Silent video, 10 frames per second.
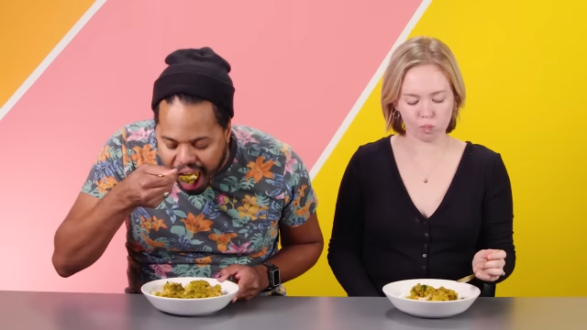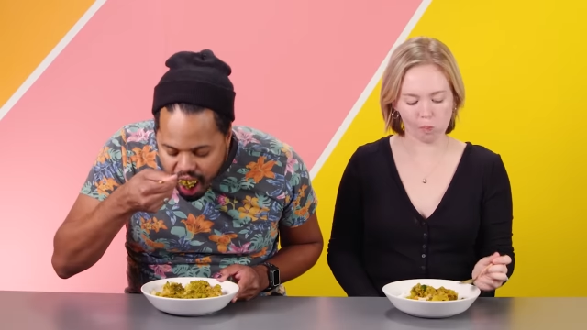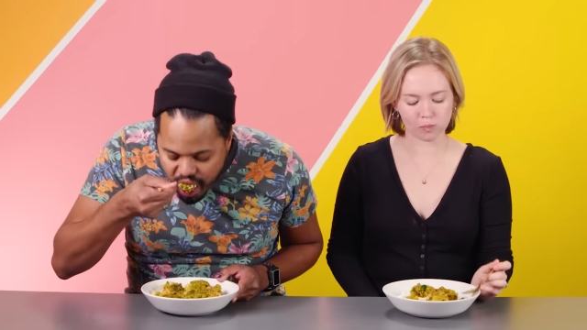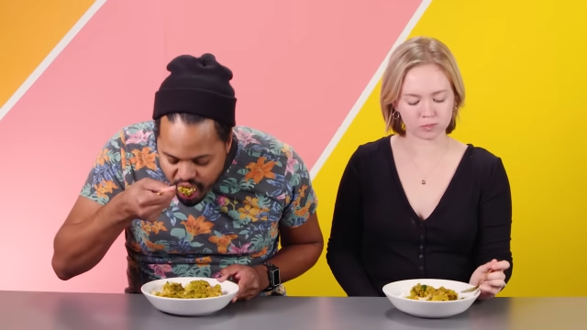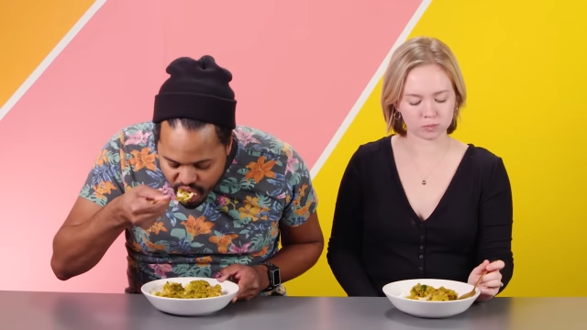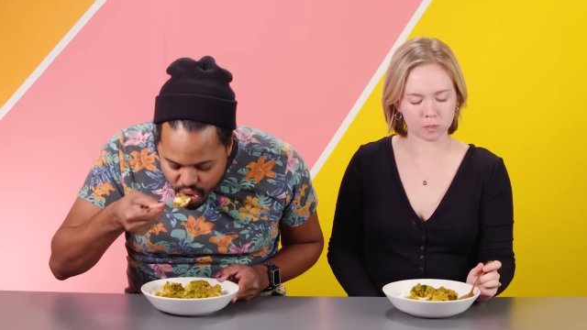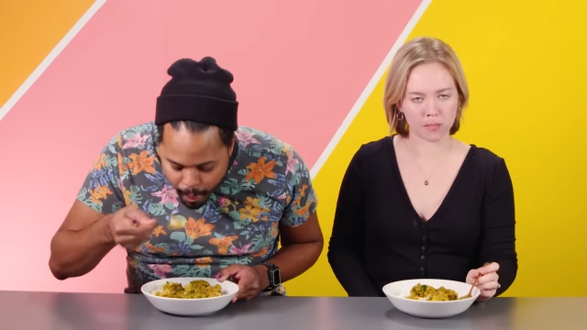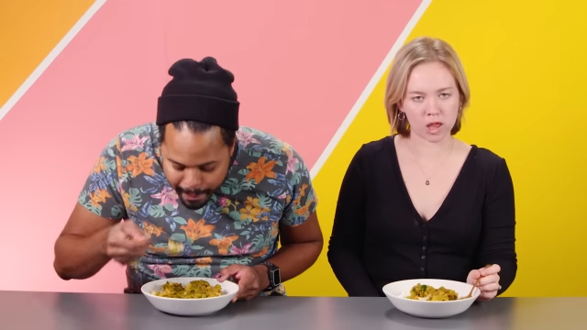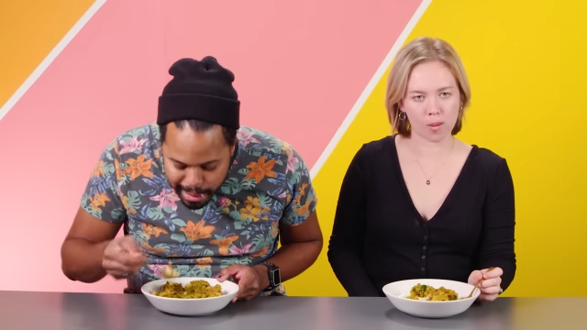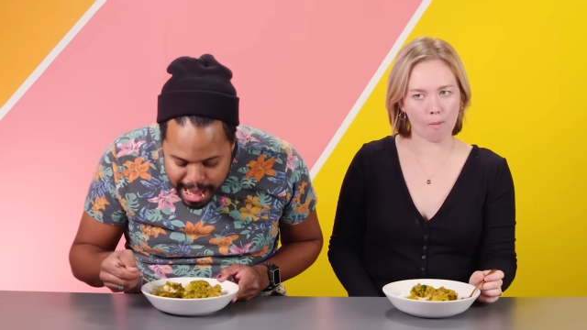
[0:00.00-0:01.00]
Speaker 1: It's often
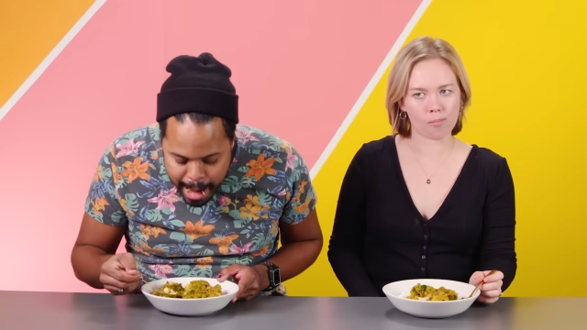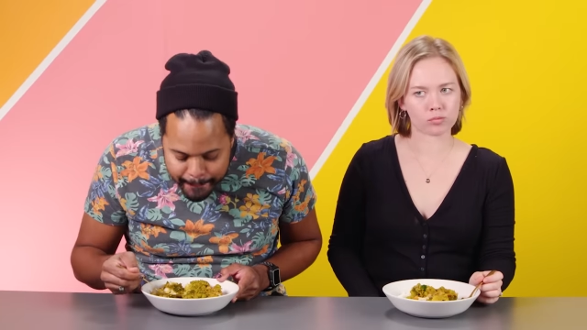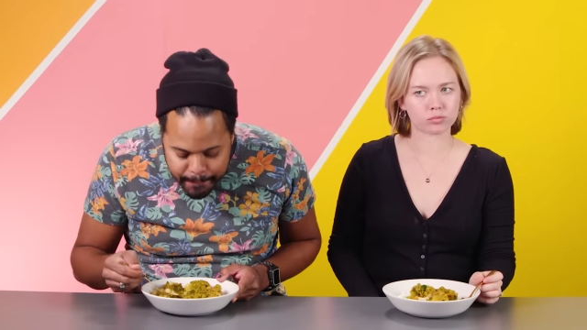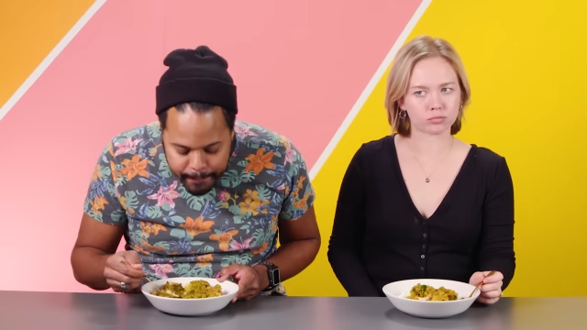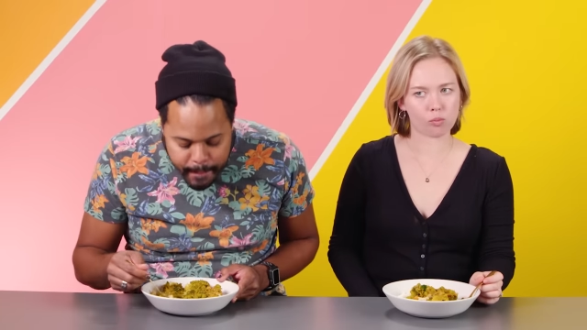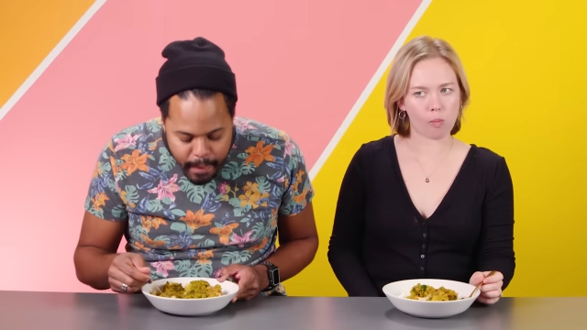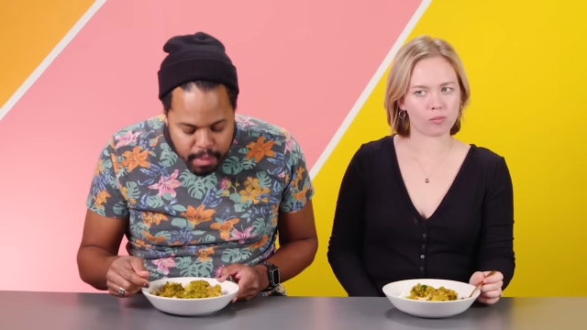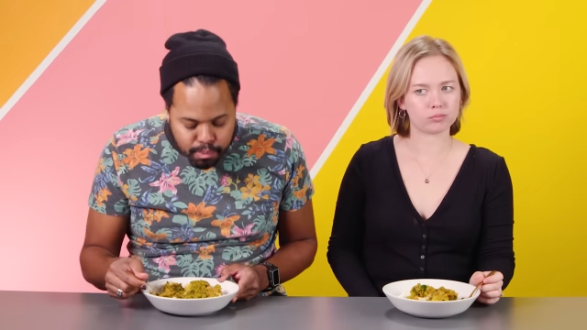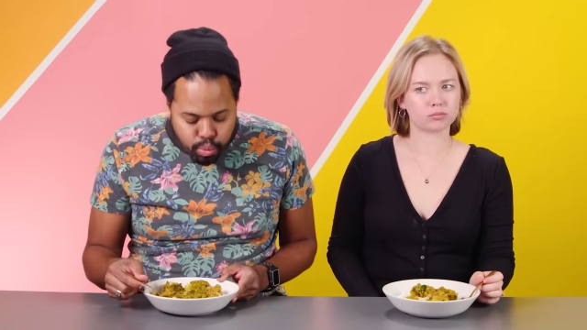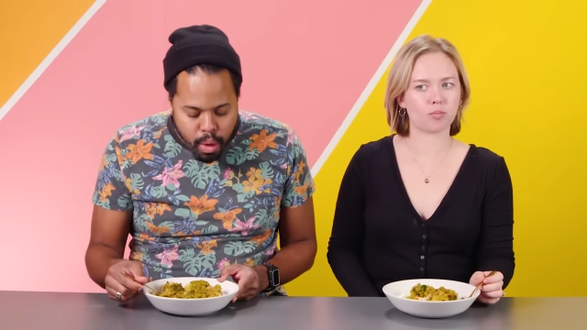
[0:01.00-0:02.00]
seen as a pricier
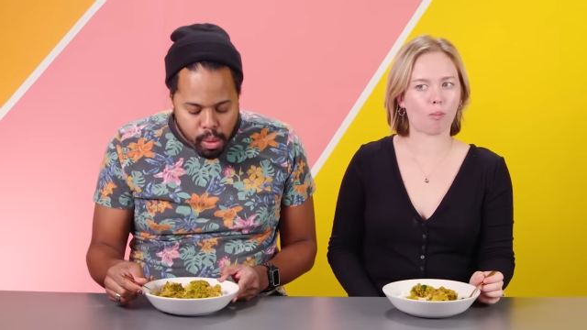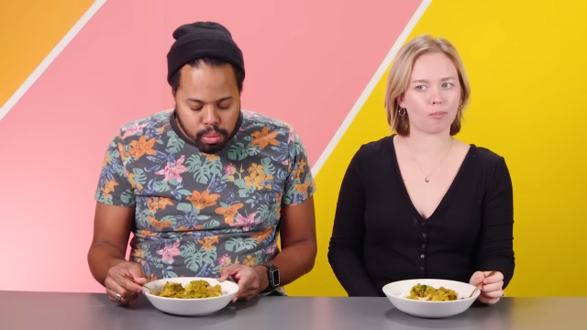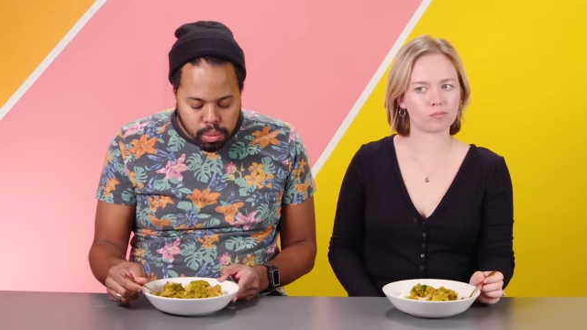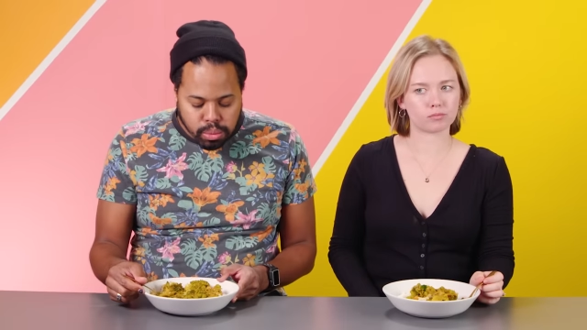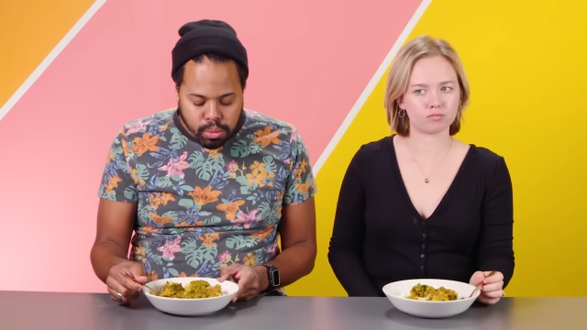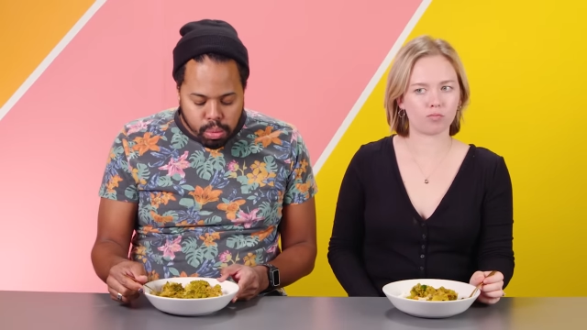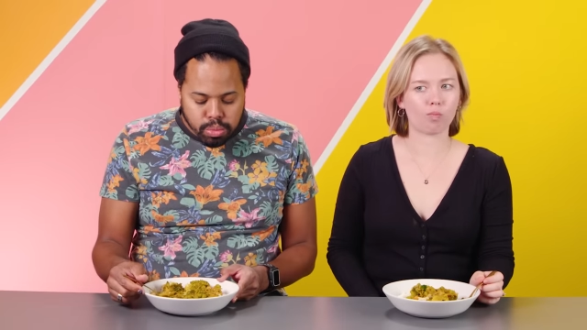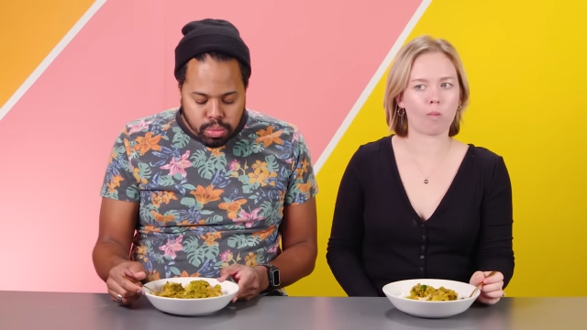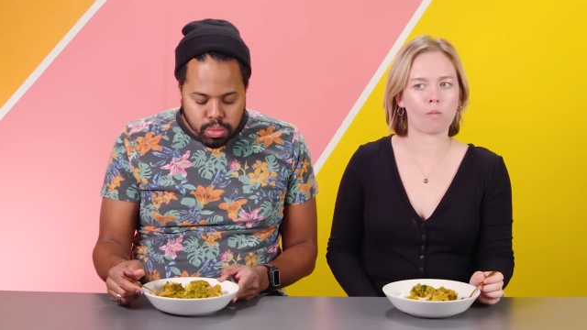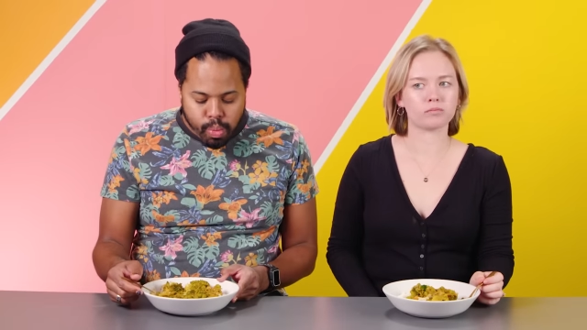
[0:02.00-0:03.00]
hawker stall offering offering, but
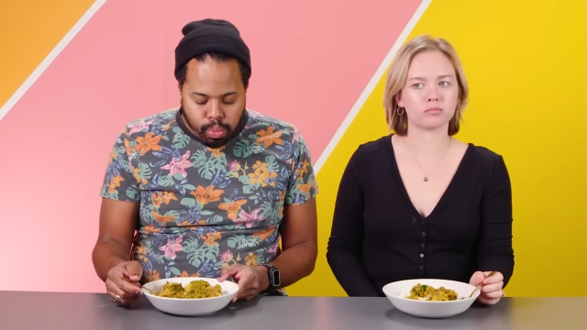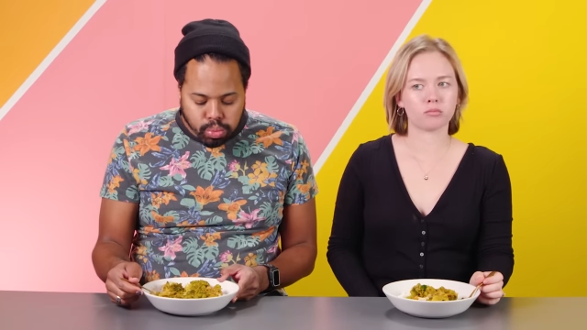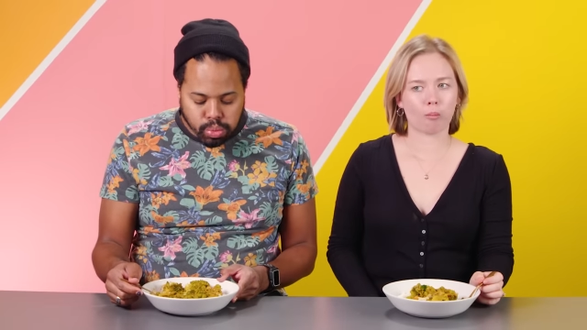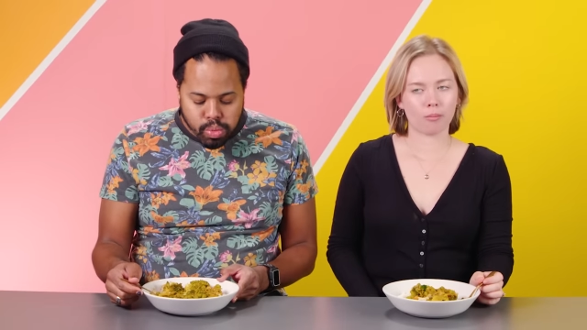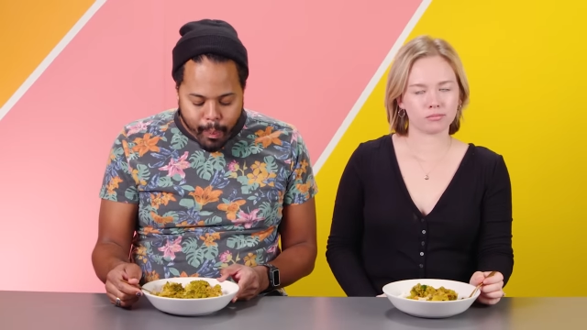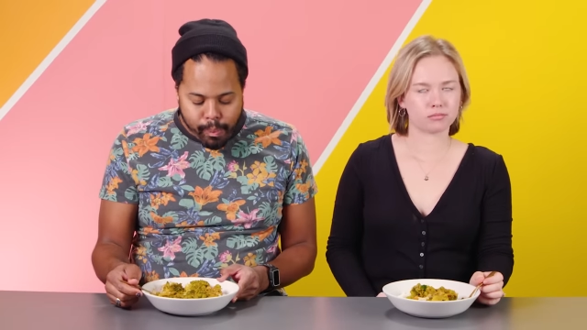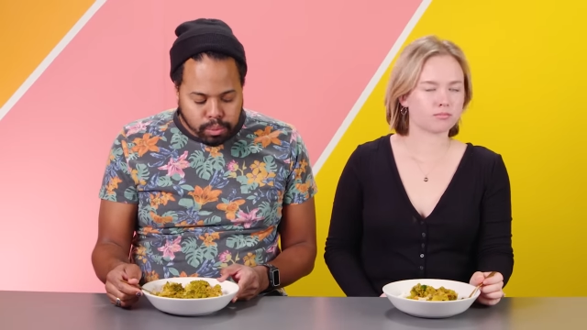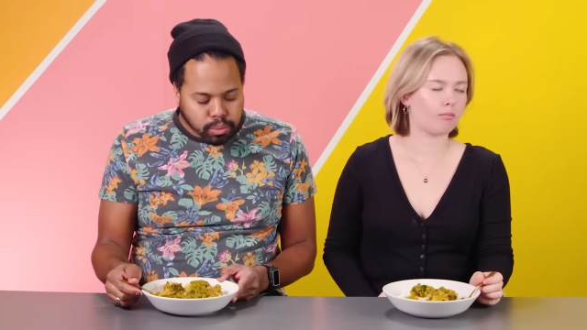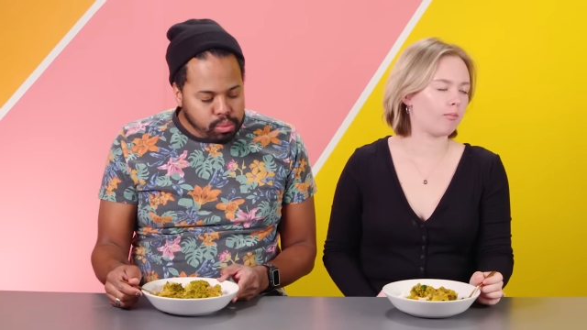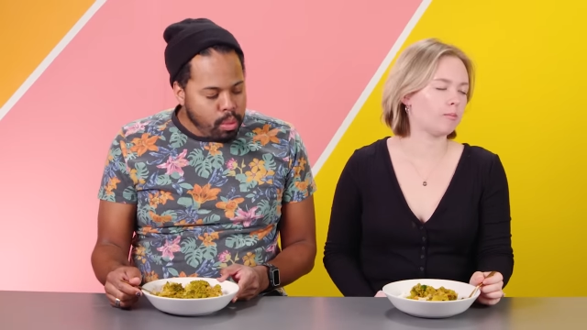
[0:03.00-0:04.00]
still a very popular
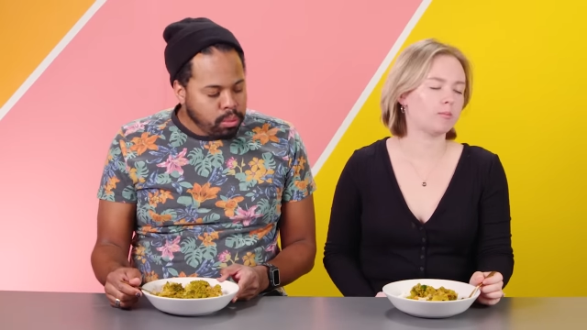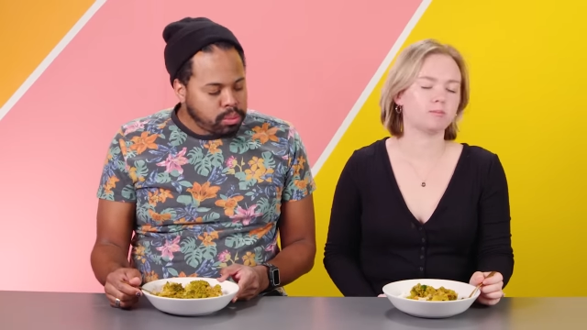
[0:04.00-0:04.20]
one.